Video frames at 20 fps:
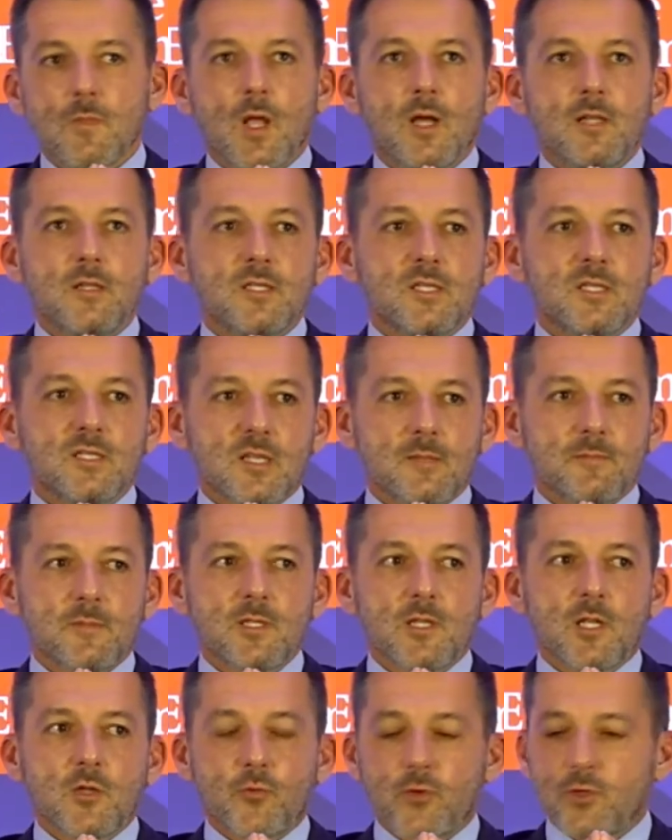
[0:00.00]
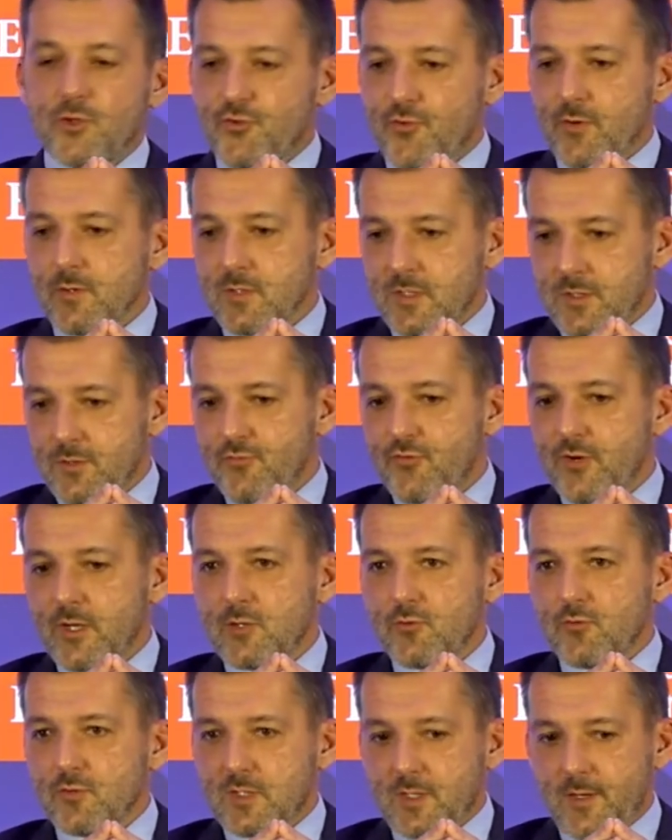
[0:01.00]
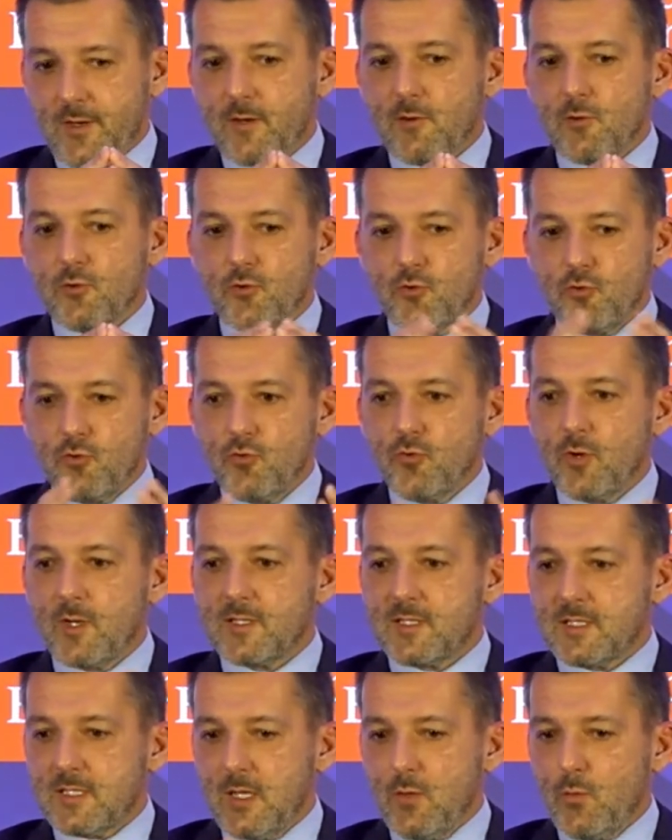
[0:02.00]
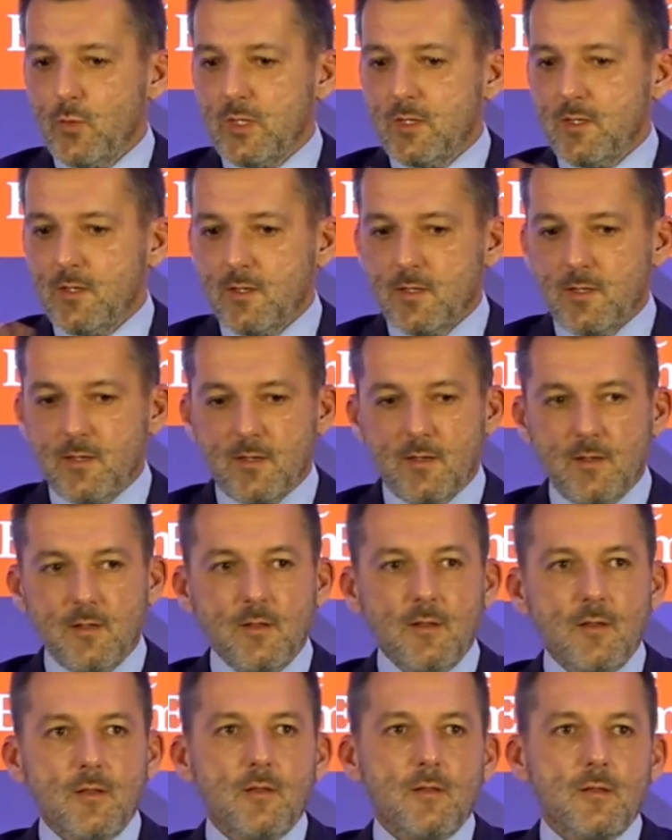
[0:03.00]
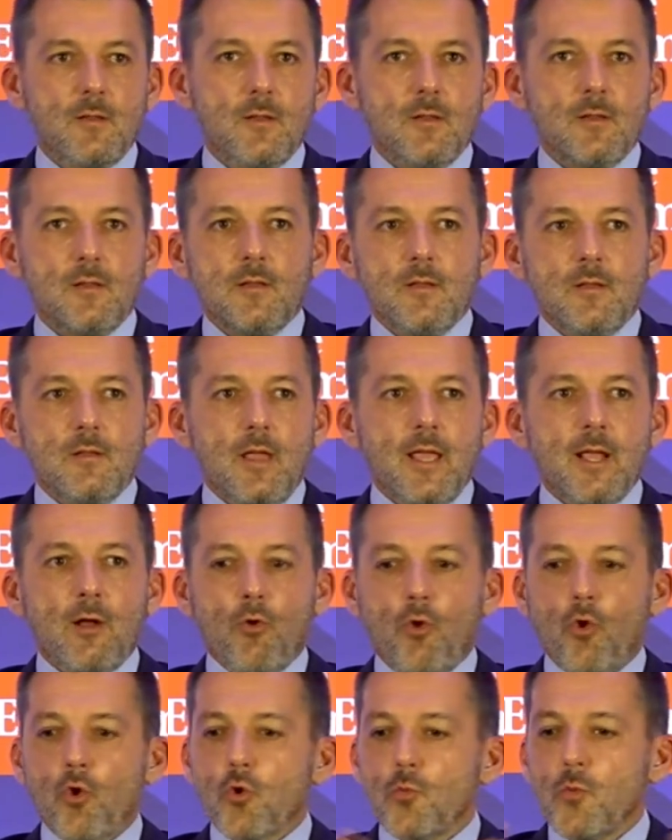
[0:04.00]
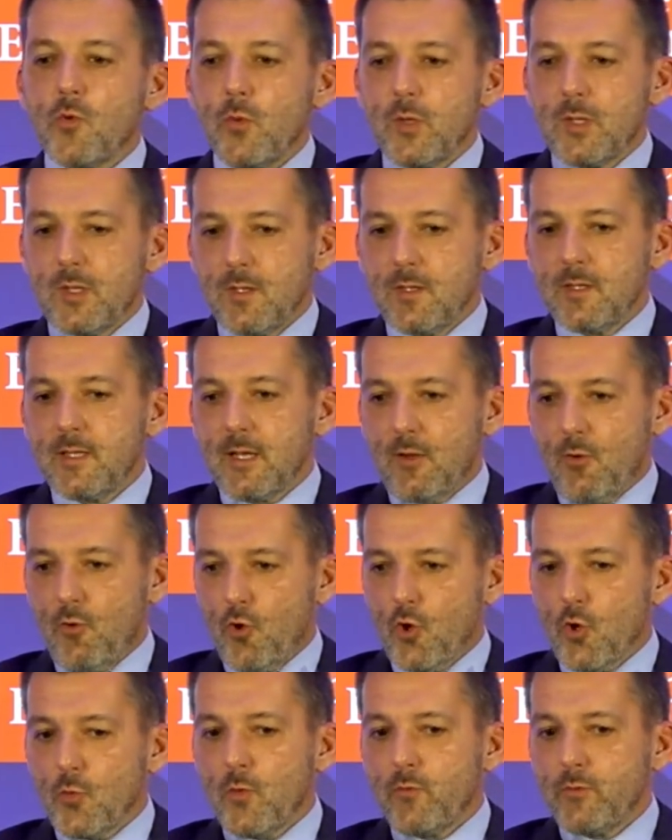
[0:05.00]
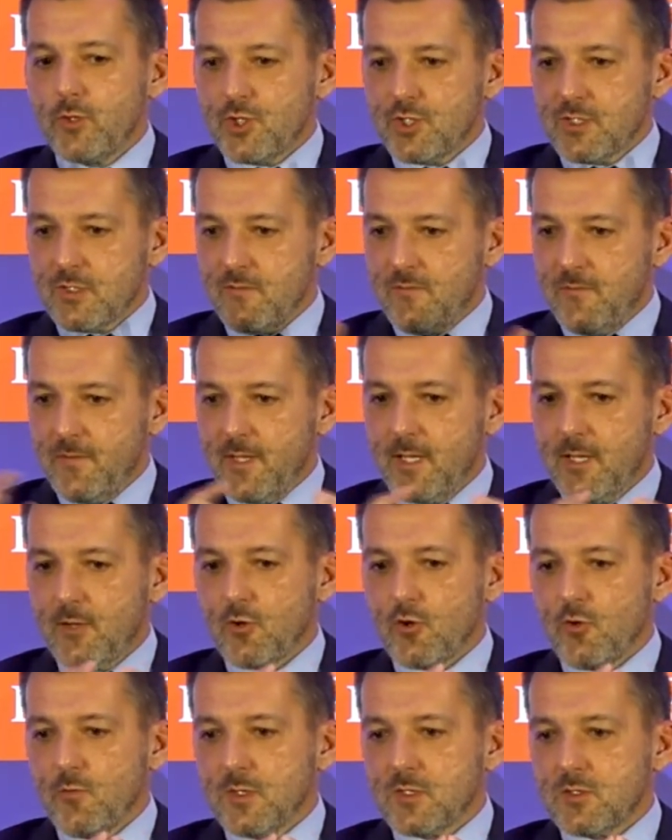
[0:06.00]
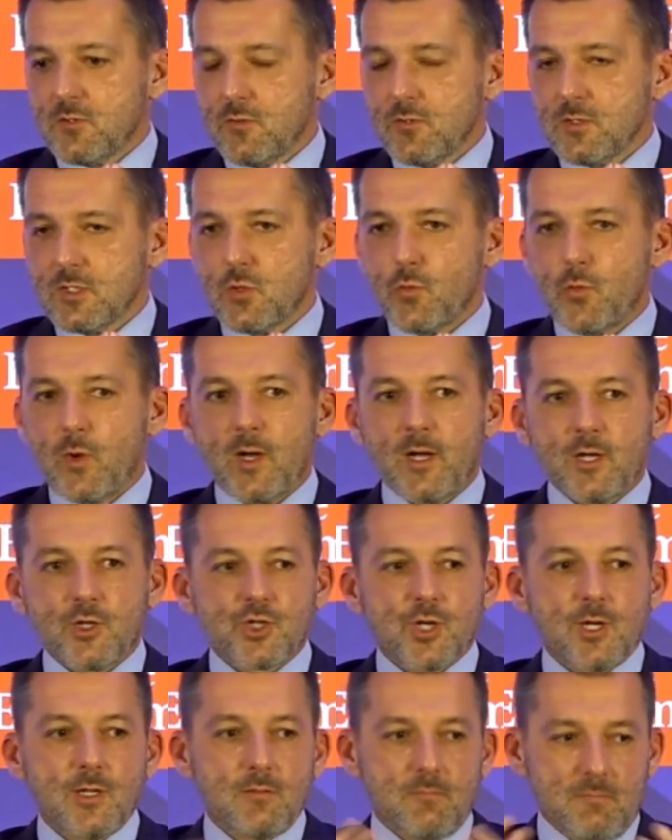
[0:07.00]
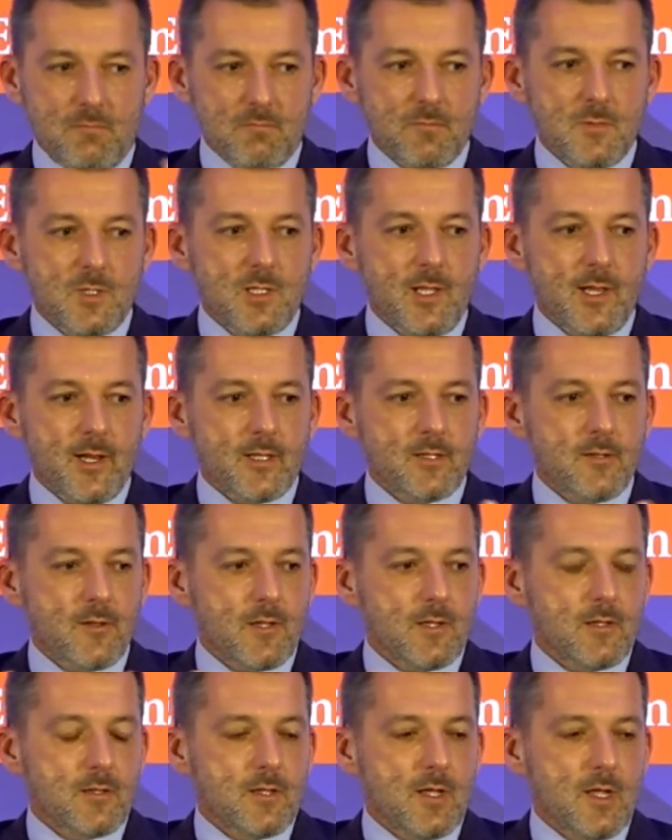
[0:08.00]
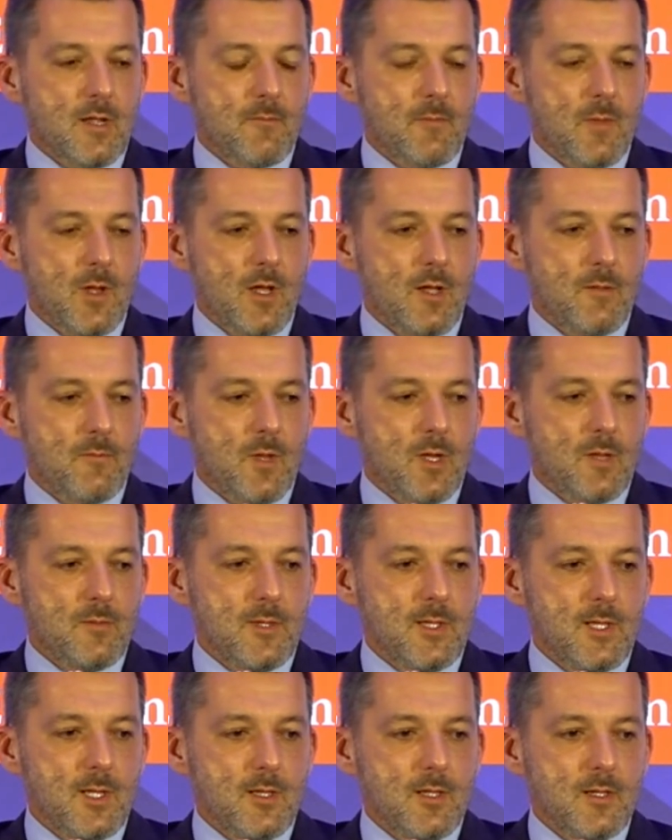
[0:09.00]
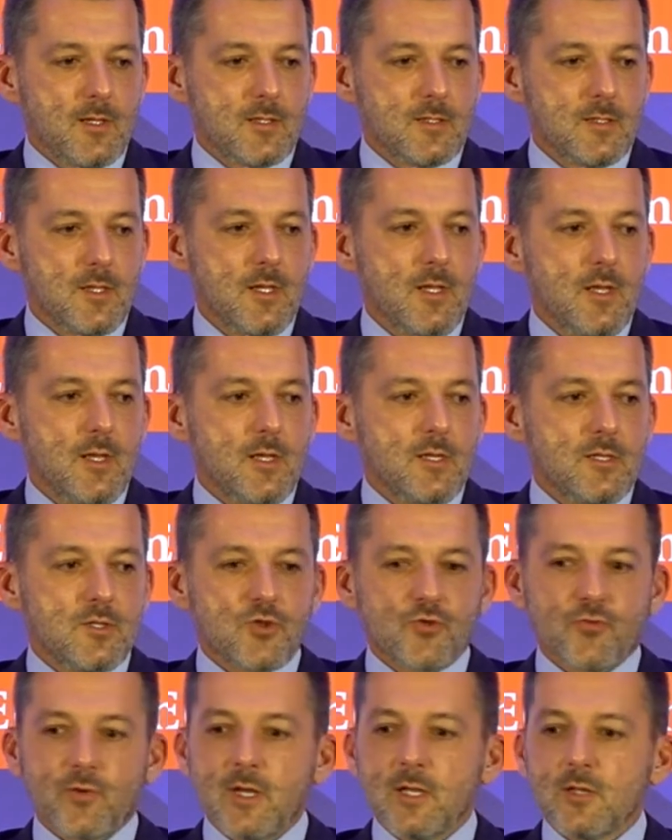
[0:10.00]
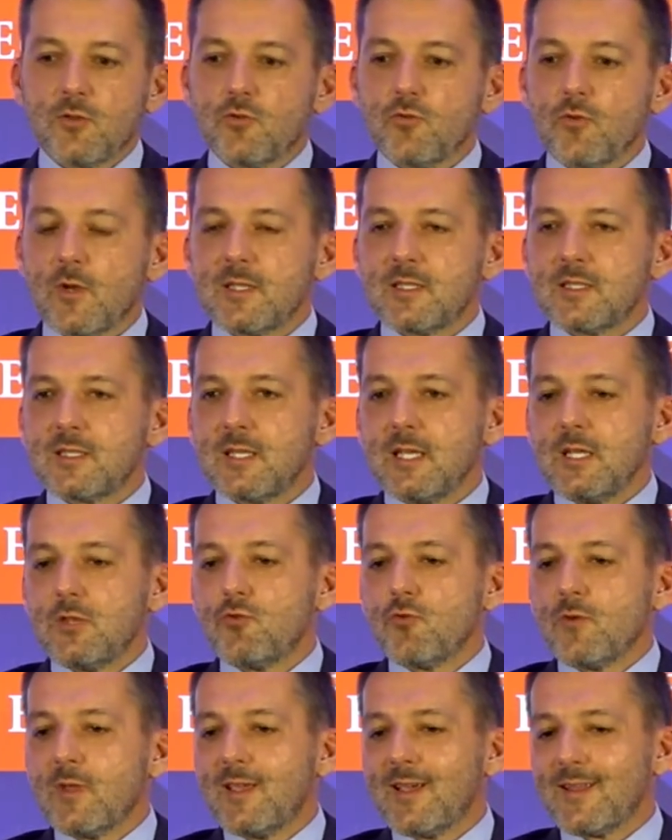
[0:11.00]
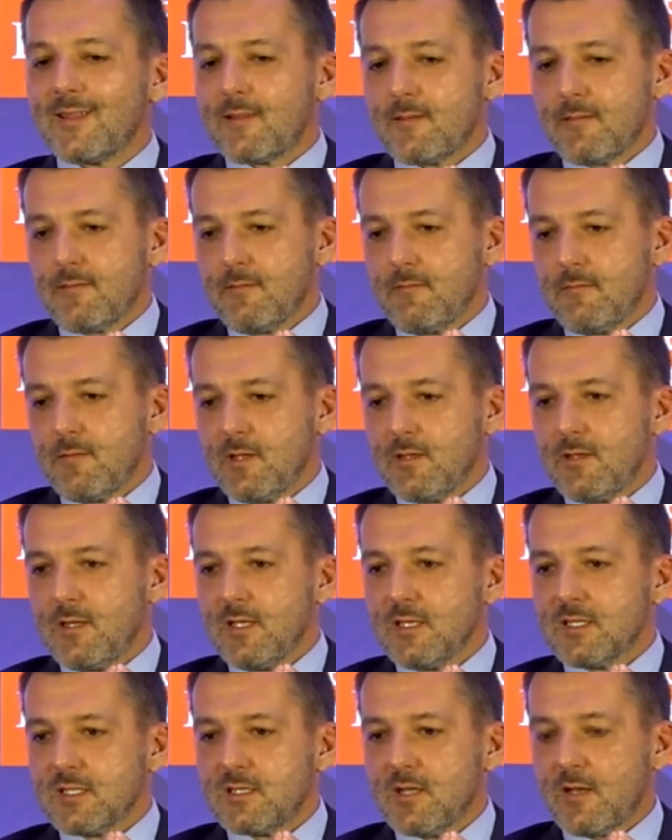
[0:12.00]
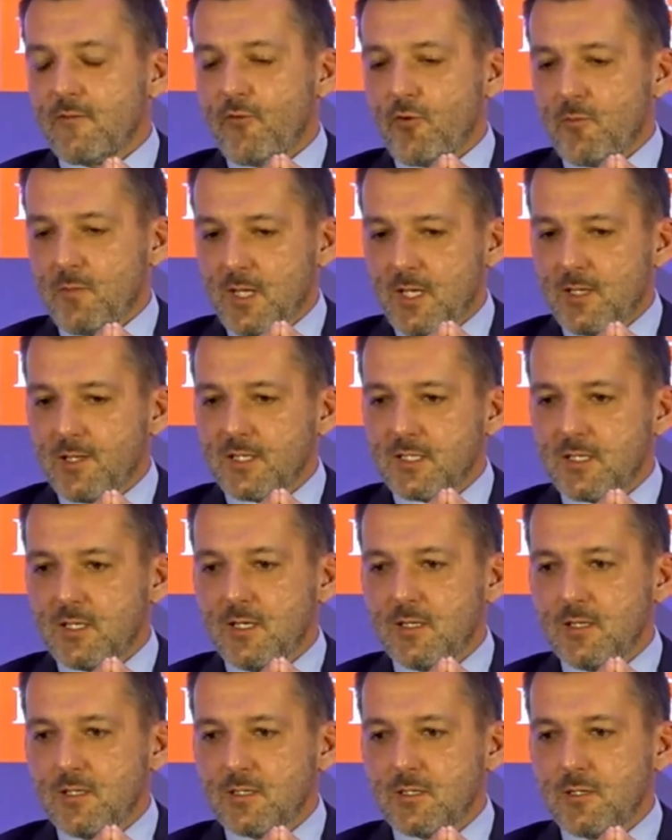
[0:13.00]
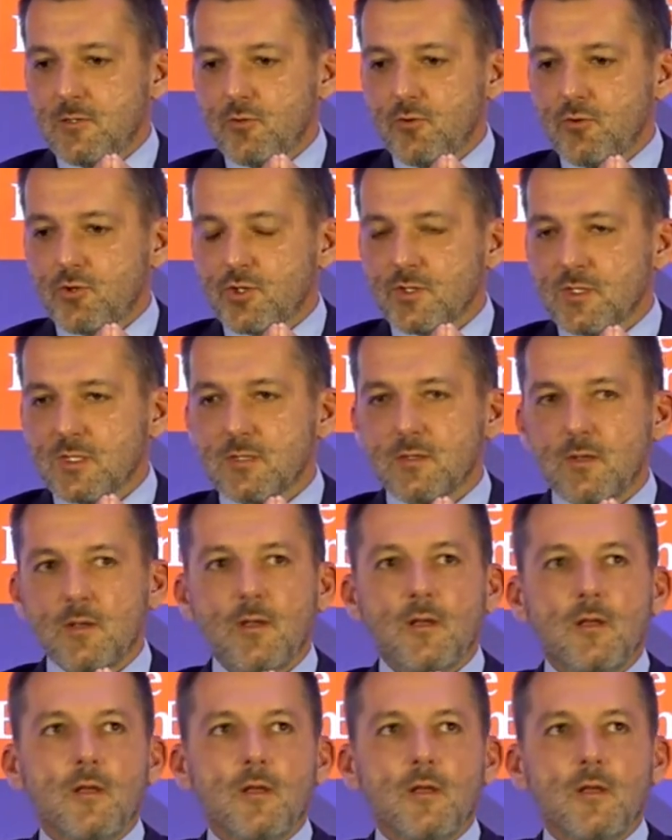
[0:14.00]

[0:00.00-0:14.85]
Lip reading: And this is something that we're trying to struggle to do, let's say, within the economy, which is the free economic zones, where actually the director that I'm heading is trying to, let's say, to get the things done from the other state institutions.